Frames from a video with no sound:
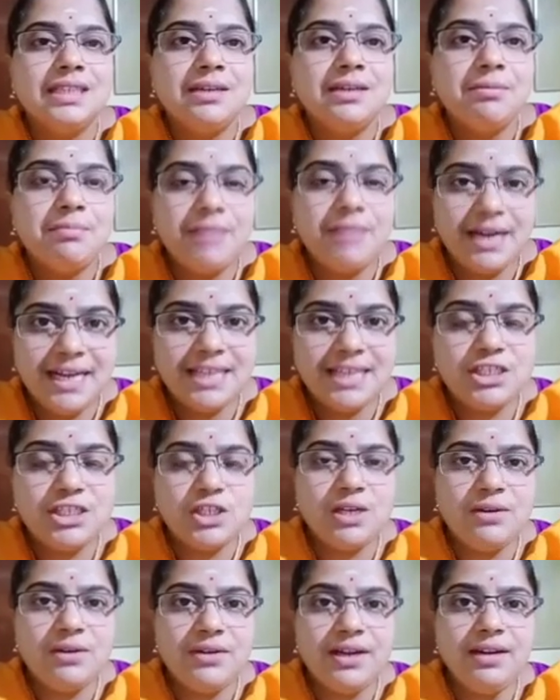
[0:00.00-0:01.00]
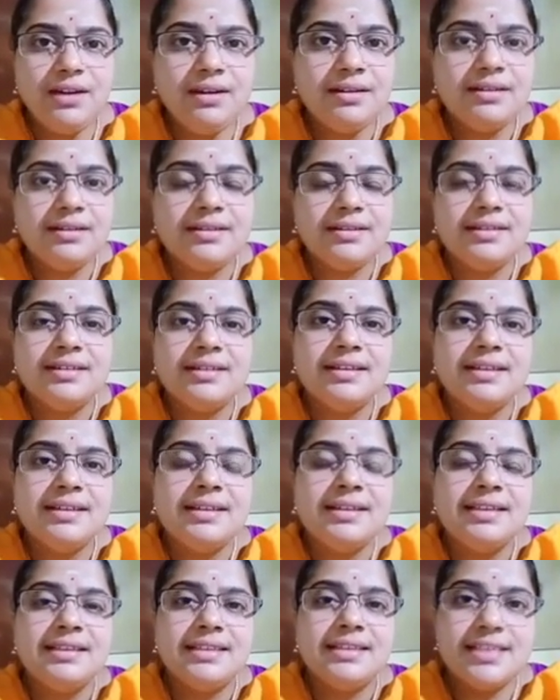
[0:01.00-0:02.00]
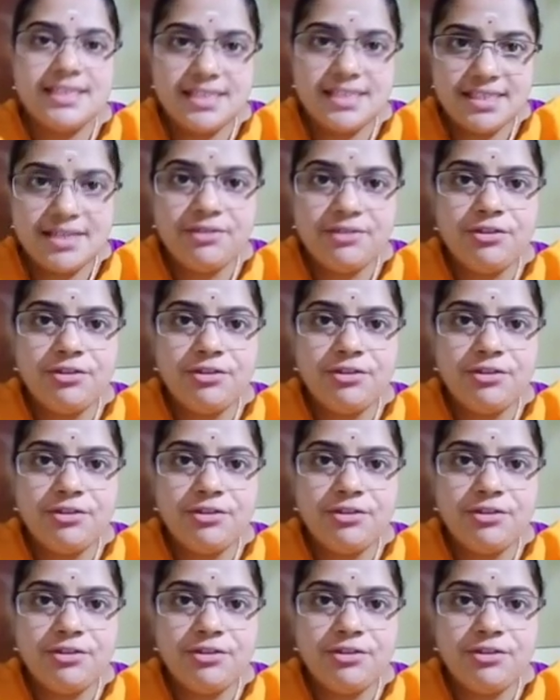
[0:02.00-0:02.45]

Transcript: My dear children, this is the